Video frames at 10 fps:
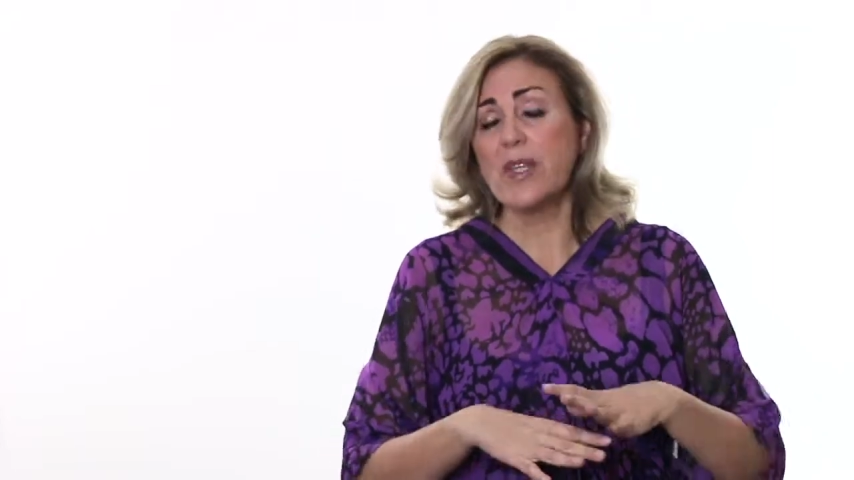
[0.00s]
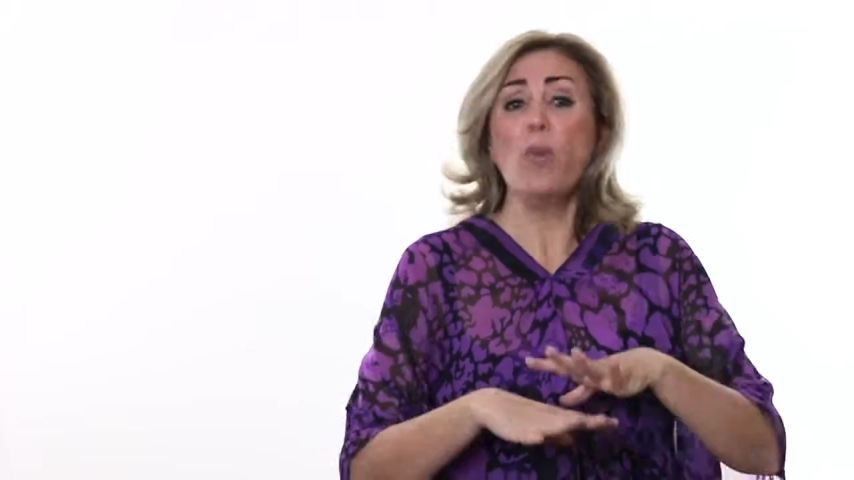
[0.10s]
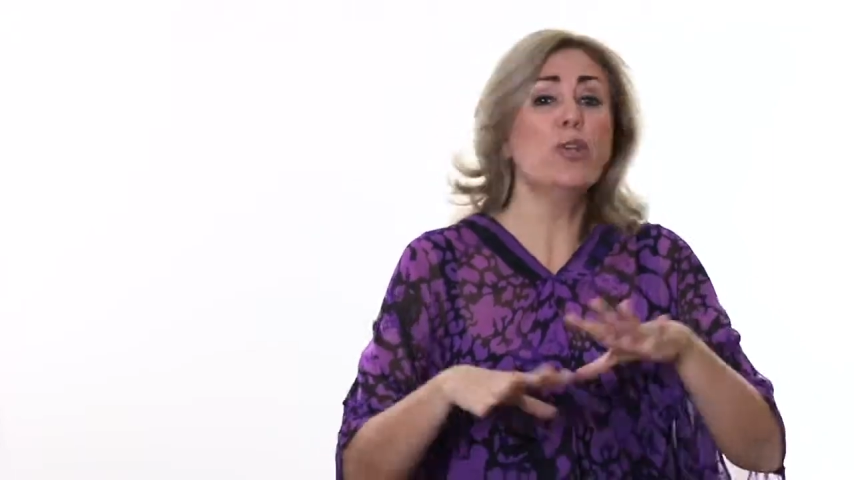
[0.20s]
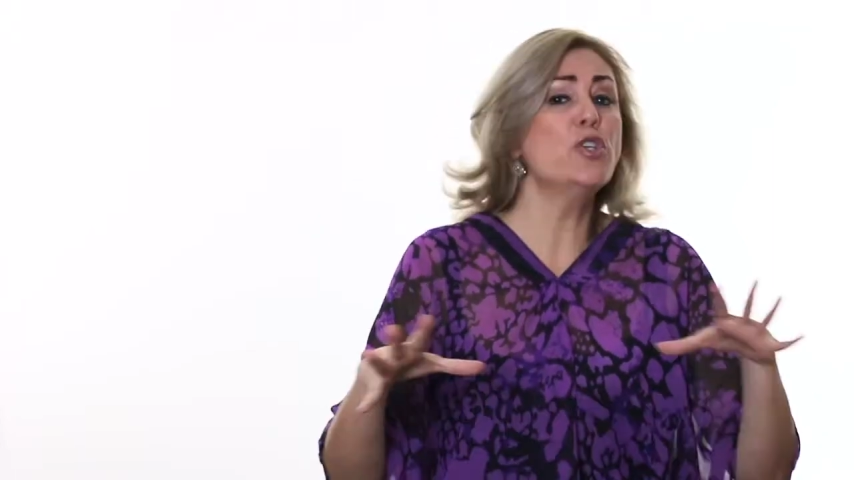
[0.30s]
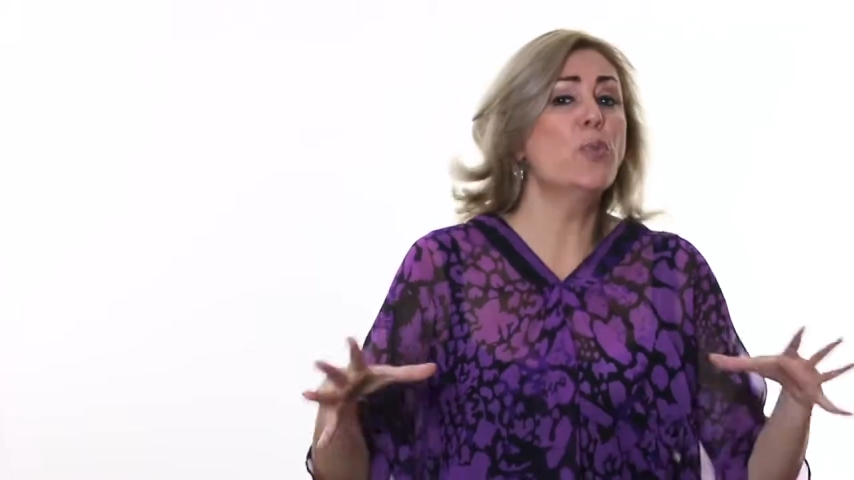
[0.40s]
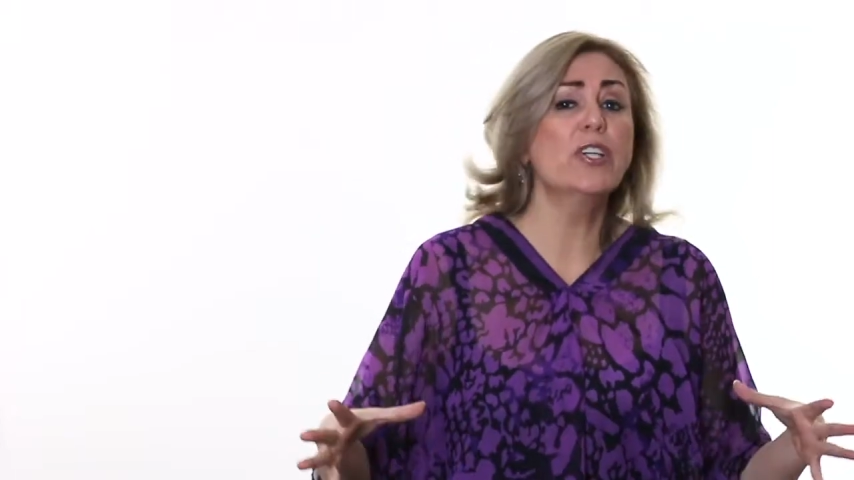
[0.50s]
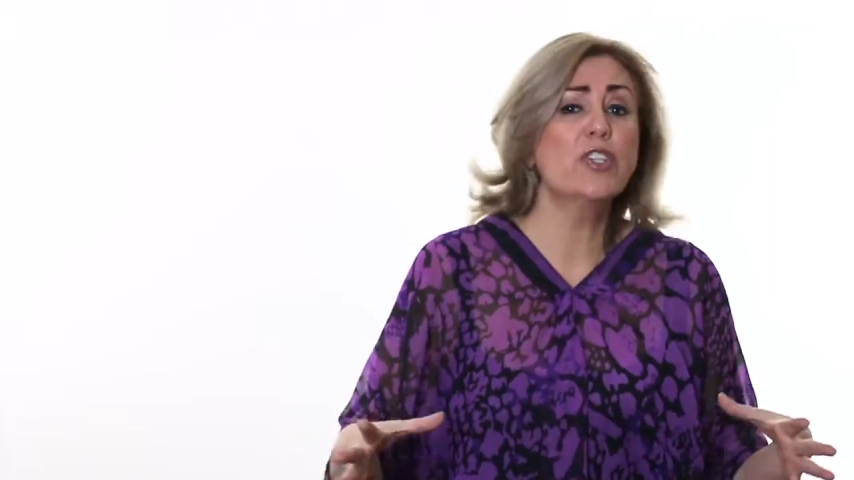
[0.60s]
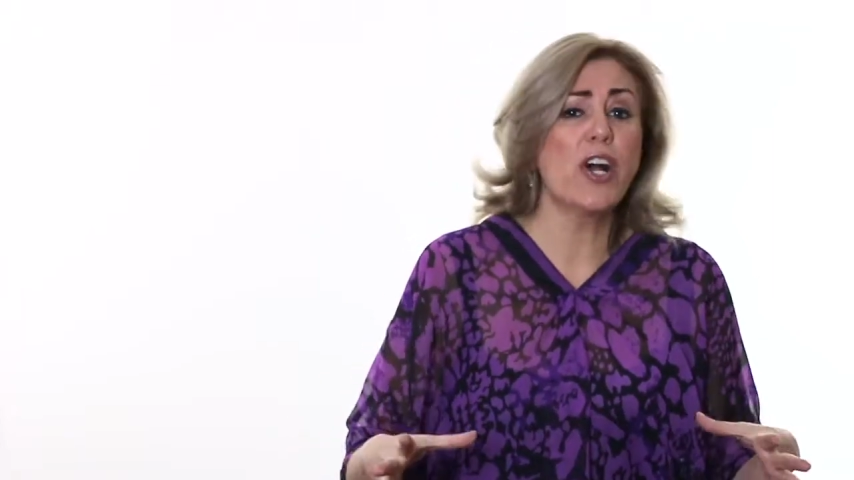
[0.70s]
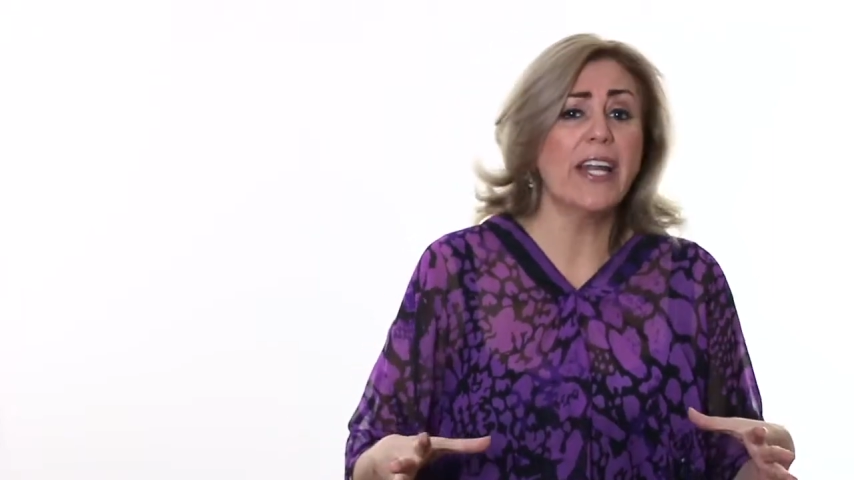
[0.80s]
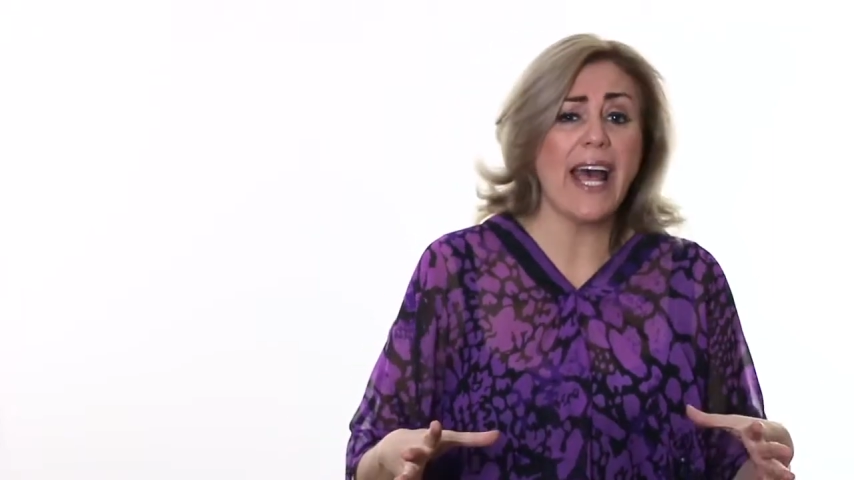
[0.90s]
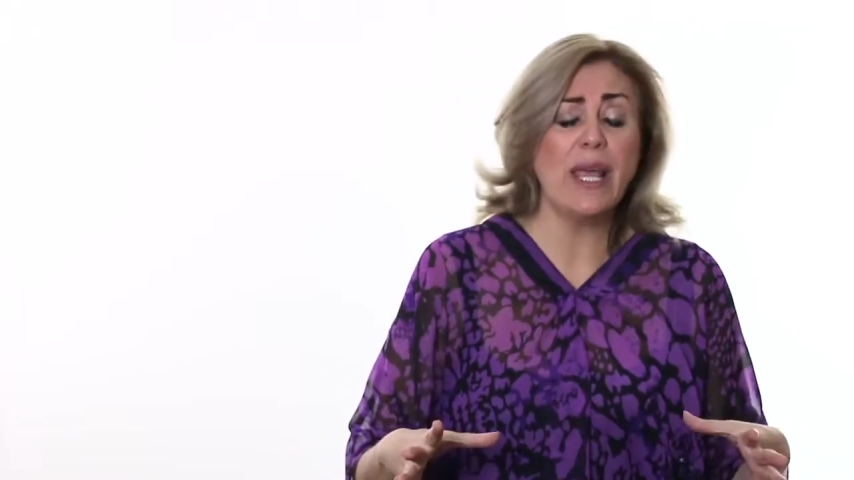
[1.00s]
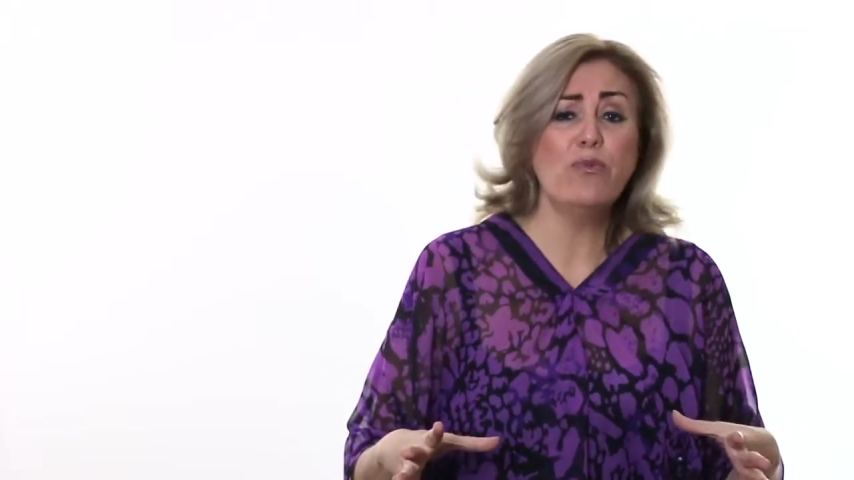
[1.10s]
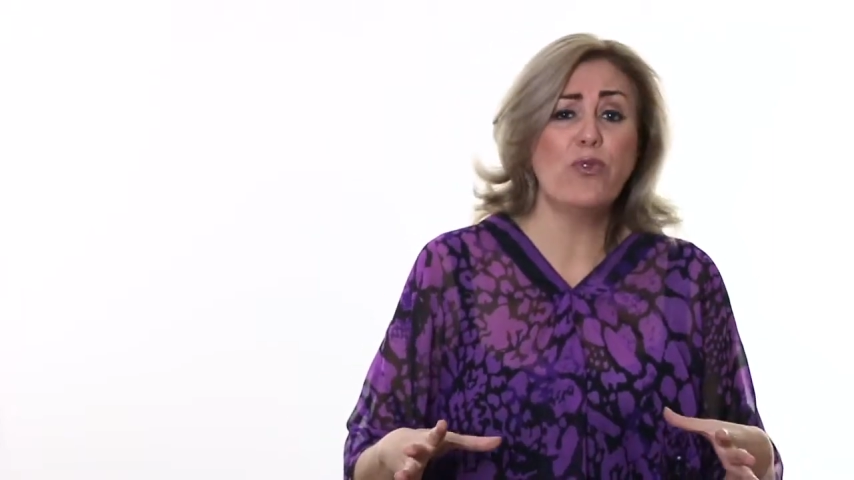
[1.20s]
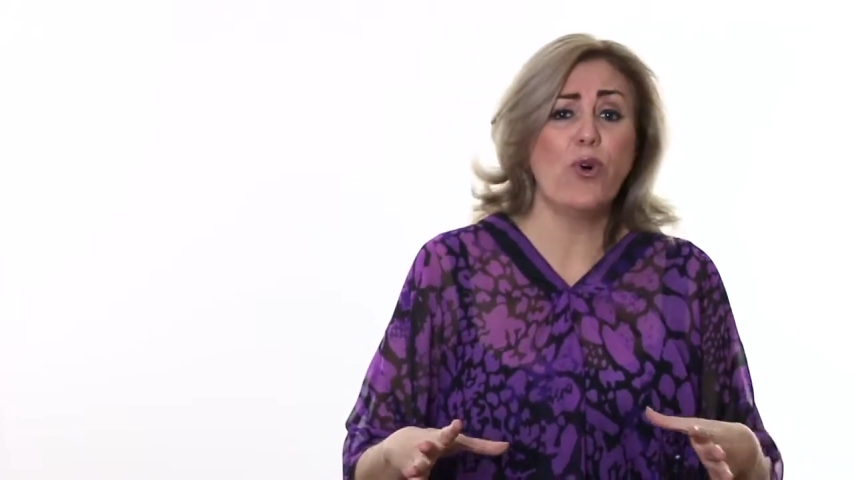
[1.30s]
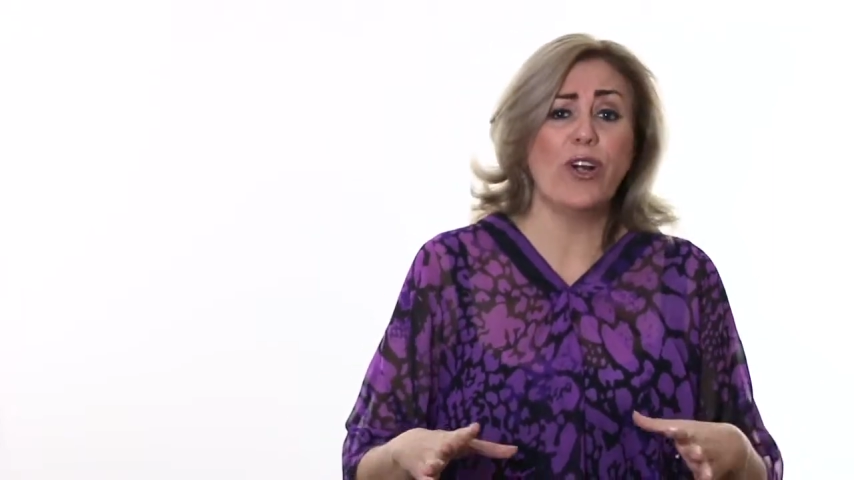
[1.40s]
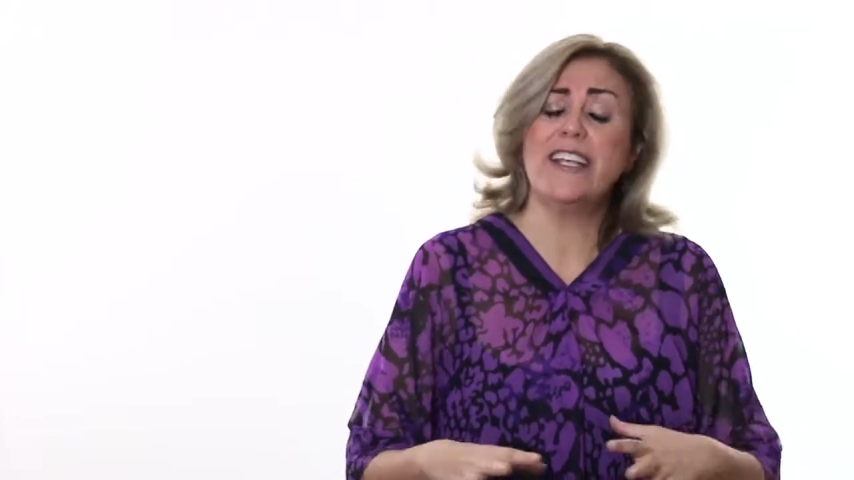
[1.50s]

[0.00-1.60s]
What you want to try and aim for